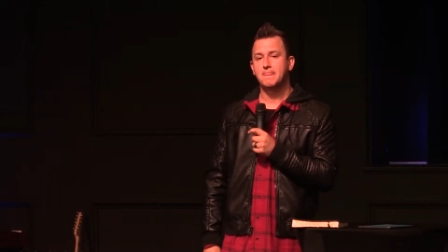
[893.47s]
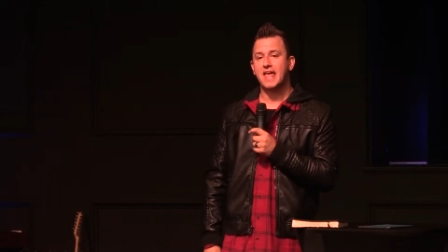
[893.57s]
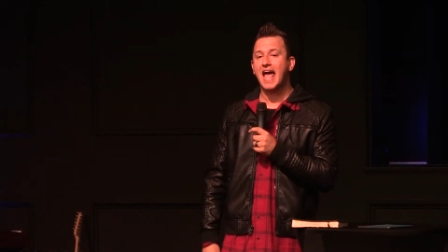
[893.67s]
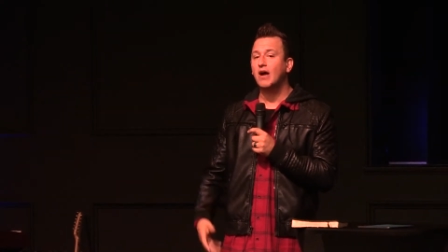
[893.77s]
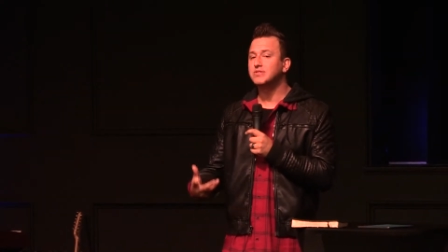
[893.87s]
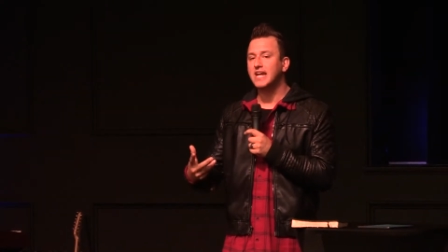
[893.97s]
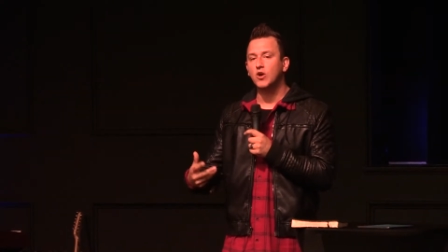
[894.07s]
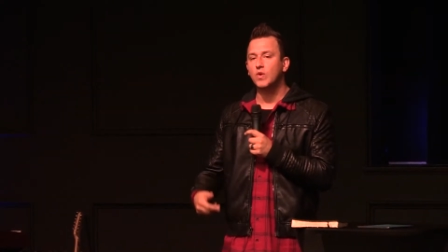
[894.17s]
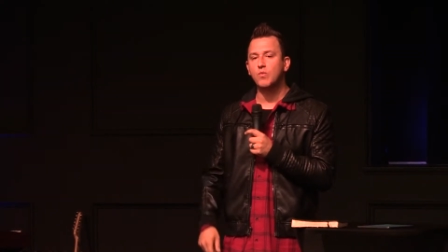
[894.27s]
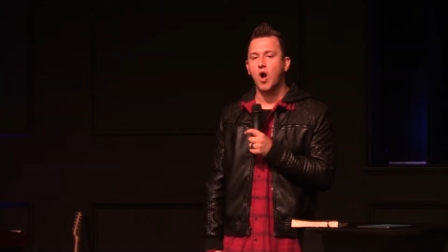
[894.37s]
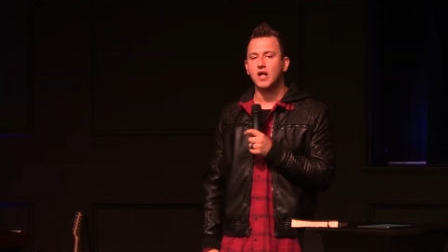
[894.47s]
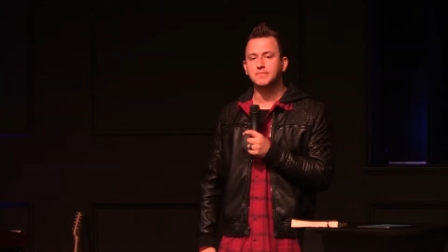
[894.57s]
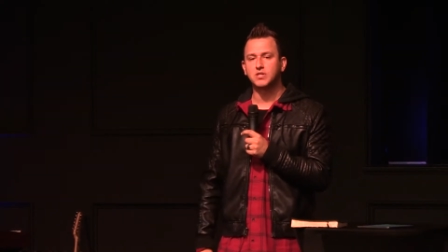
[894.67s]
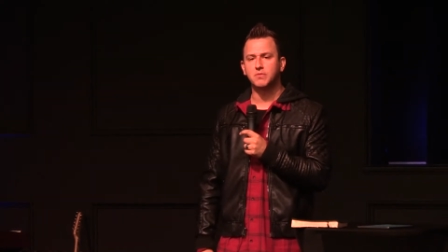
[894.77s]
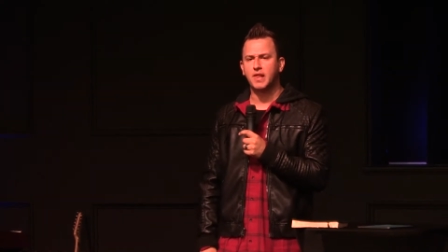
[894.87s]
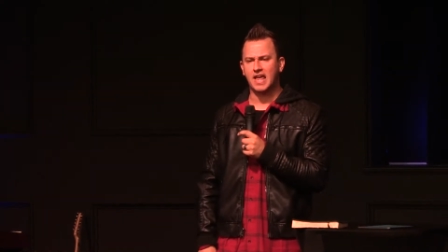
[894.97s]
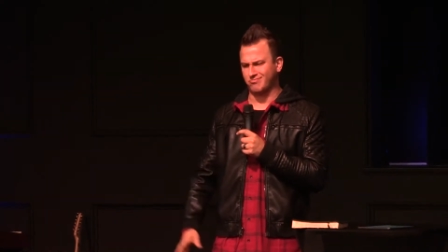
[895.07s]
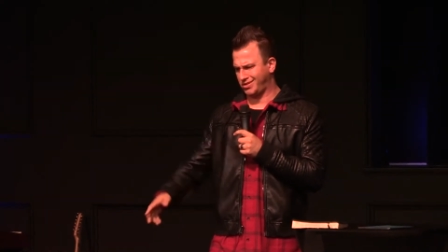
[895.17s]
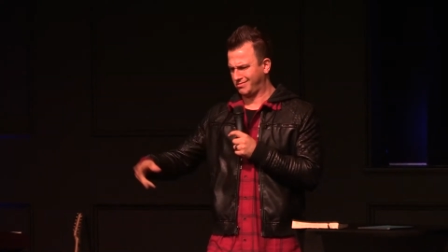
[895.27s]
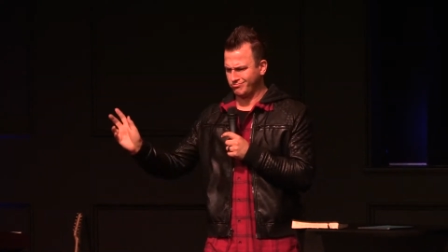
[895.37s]
And how dare we walk up to them and be
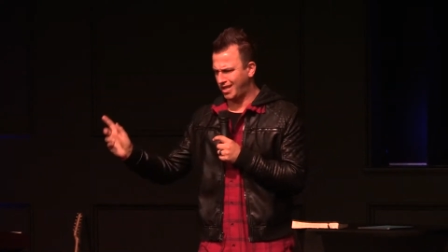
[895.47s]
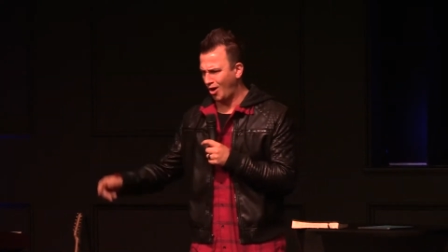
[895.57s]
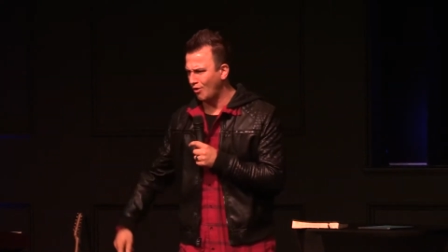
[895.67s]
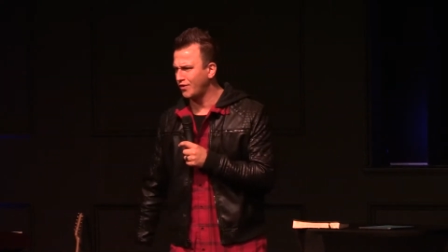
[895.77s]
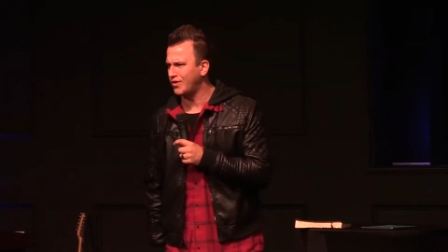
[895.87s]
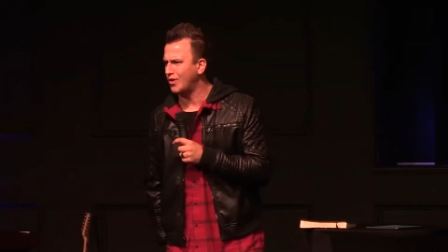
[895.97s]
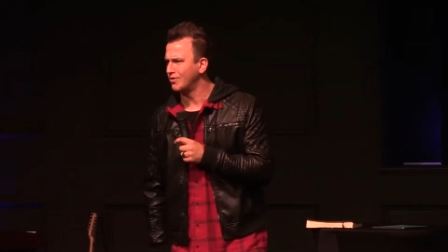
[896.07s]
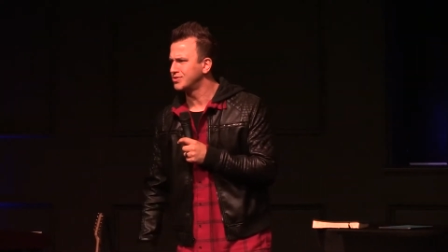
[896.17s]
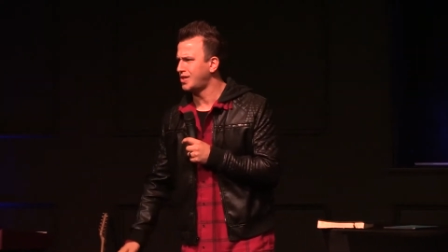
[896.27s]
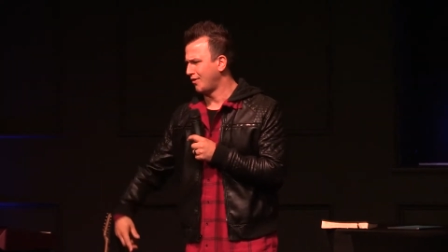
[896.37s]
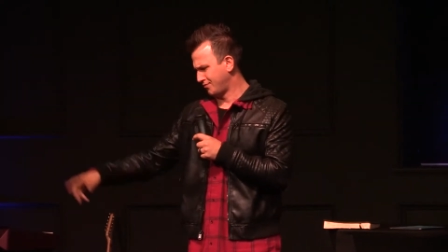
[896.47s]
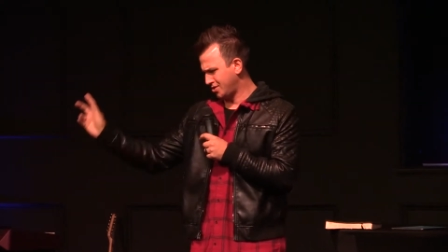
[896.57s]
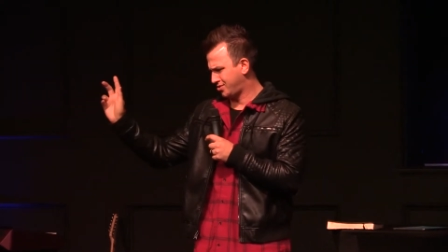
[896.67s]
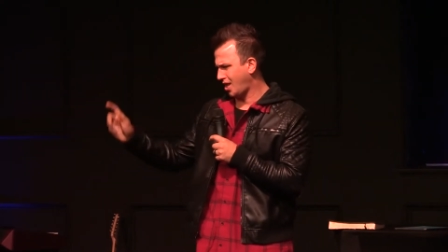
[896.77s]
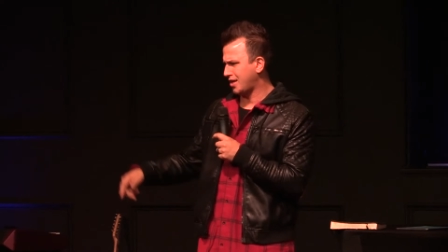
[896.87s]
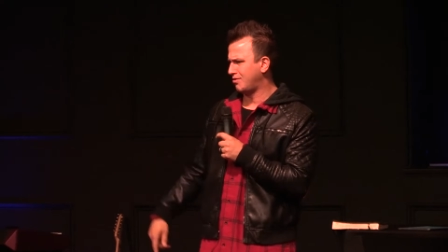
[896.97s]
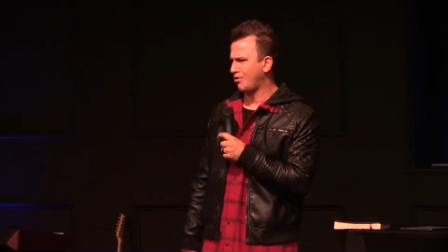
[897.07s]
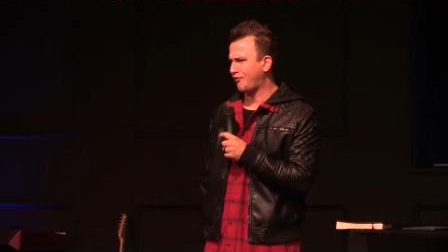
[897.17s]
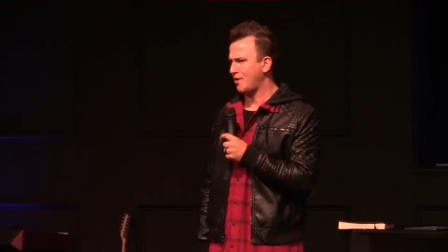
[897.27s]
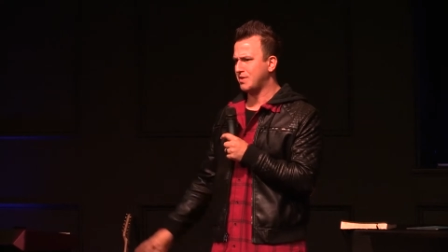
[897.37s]
like, get over yourself. Just like
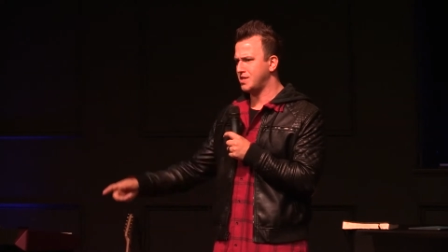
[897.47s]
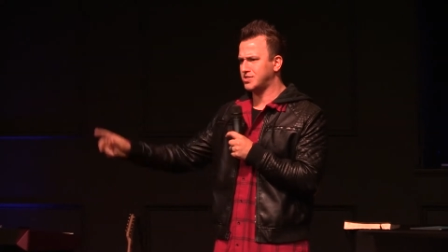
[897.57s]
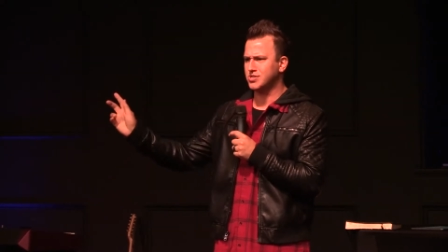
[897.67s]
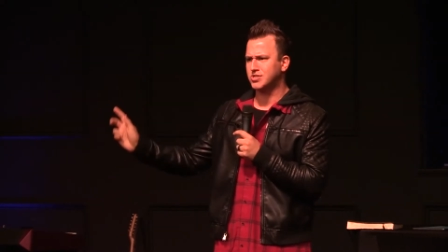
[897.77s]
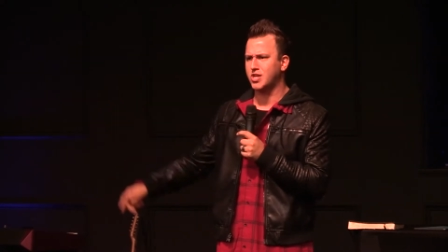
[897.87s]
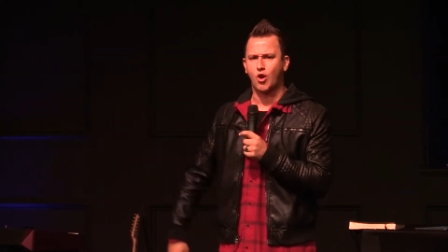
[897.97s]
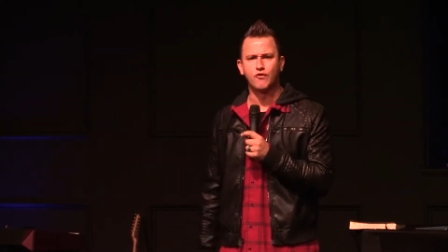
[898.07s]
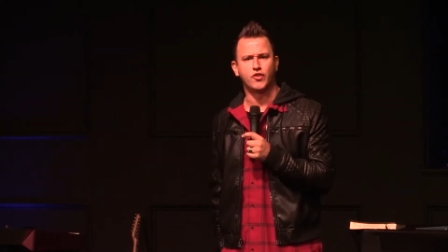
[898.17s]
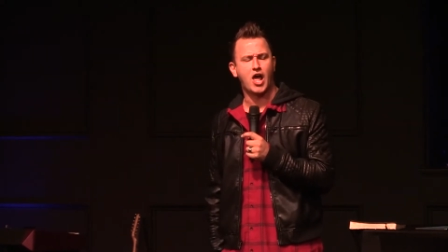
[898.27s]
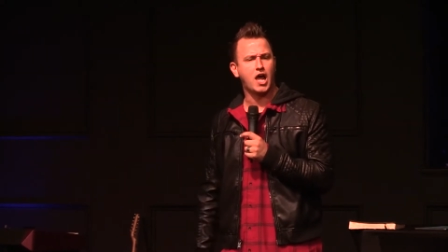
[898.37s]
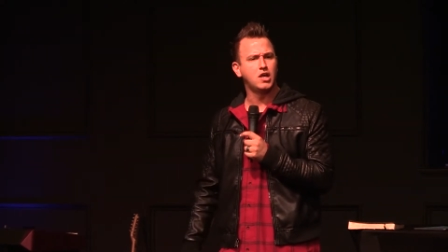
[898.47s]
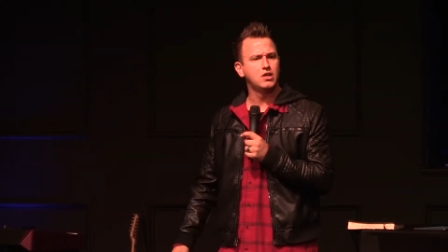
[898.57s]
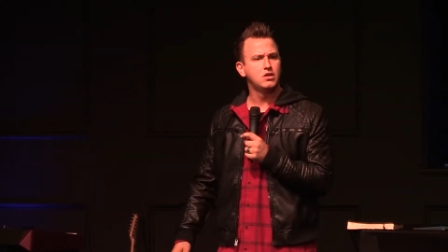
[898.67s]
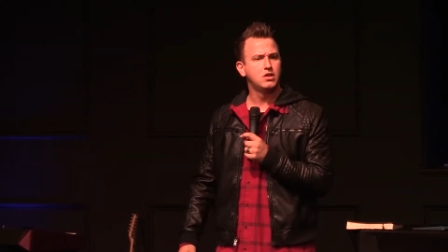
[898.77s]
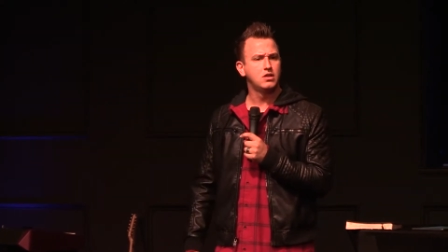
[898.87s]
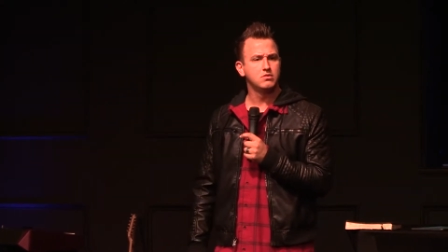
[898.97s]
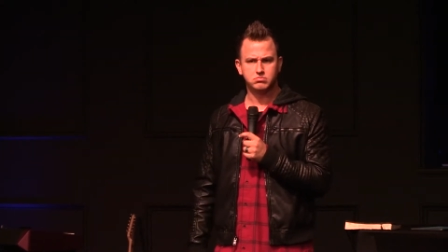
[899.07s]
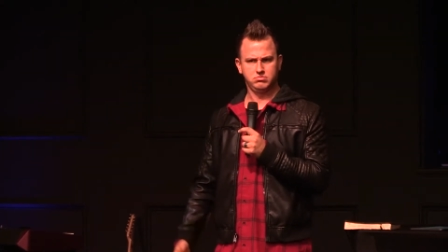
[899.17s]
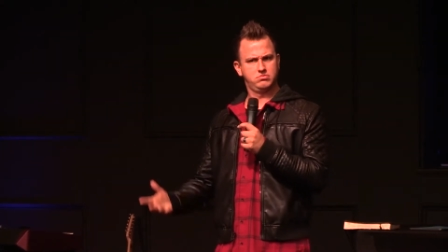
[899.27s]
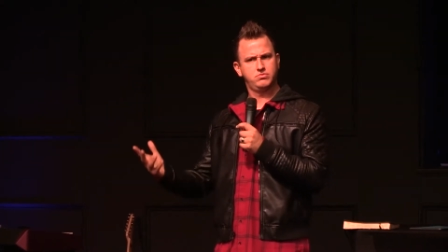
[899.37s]
your family needs to just get over that.
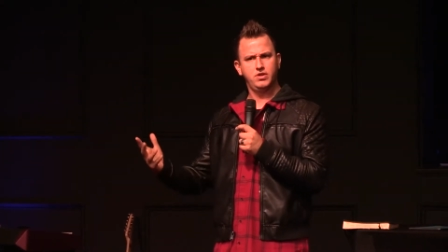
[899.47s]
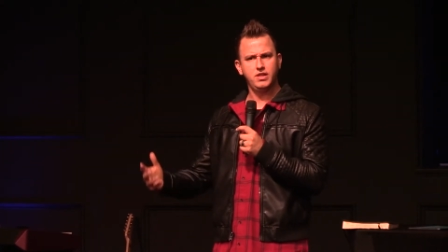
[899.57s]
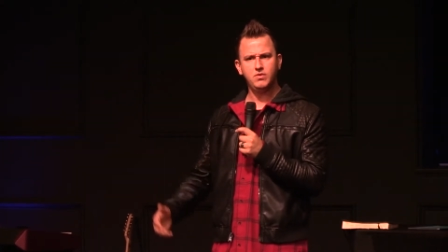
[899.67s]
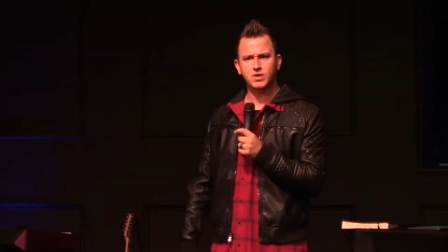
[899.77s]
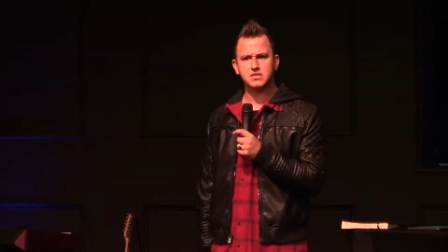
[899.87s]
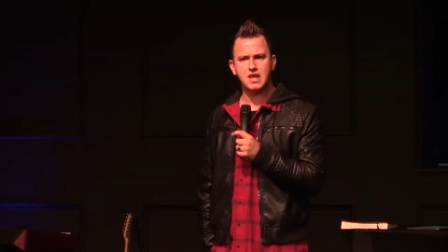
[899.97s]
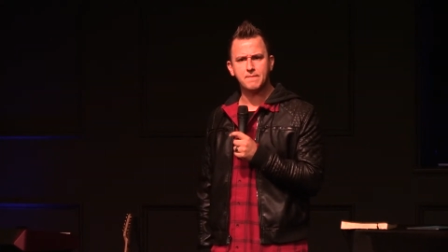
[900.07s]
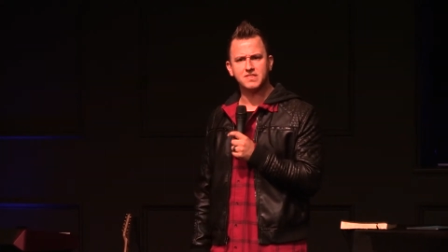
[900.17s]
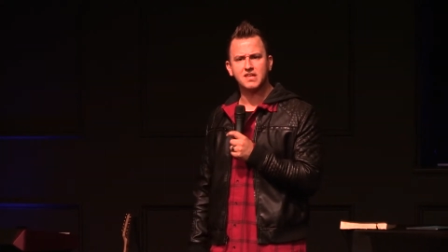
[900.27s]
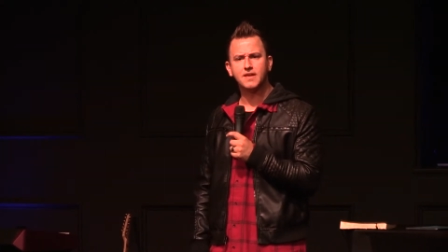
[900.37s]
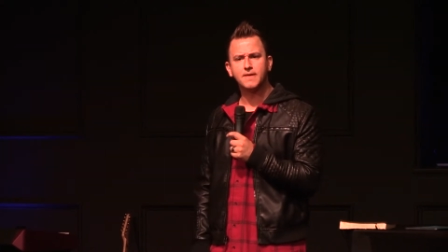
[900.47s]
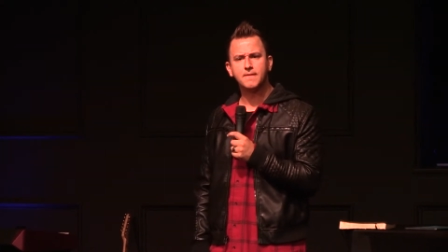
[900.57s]
Really? Where's the empathy?